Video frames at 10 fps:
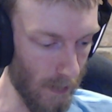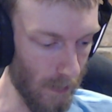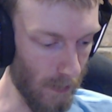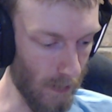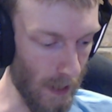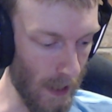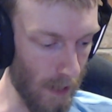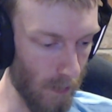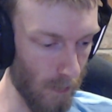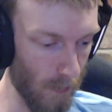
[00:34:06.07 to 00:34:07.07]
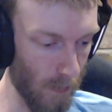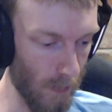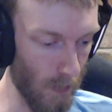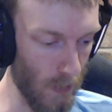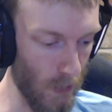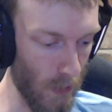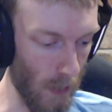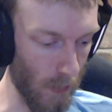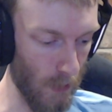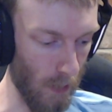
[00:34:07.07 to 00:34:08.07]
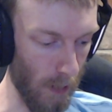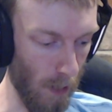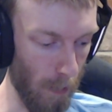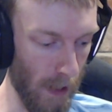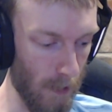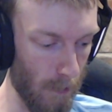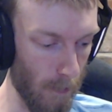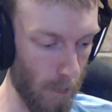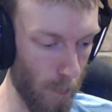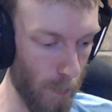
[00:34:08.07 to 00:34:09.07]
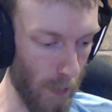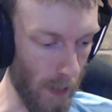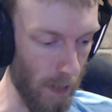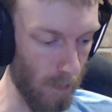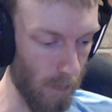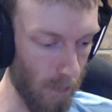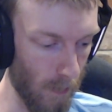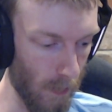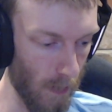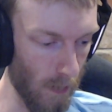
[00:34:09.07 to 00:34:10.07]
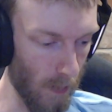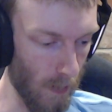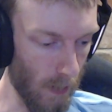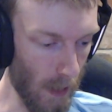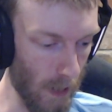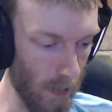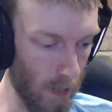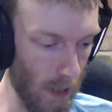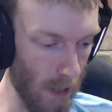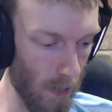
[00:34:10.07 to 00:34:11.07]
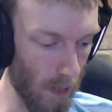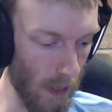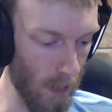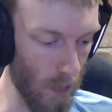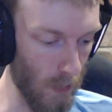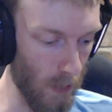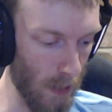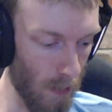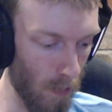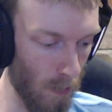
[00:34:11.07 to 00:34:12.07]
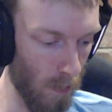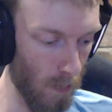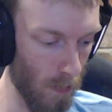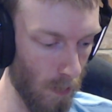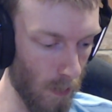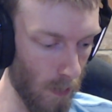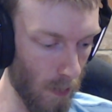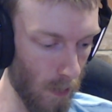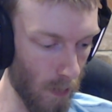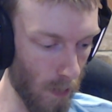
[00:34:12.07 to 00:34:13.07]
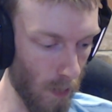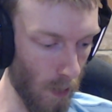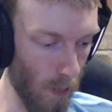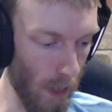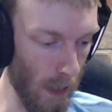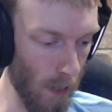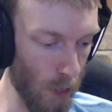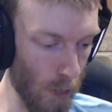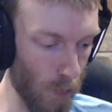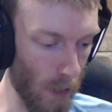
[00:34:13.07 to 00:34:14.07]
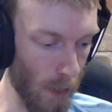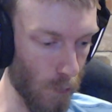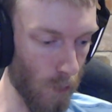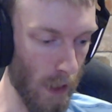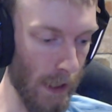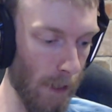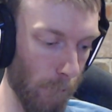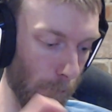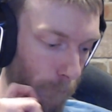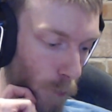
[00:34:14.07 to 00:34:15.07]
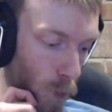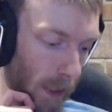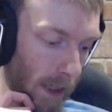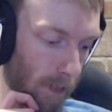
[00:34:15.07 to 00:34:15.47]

That sucks a little bit, but I think I still go energy on Darkrai, hit for 40.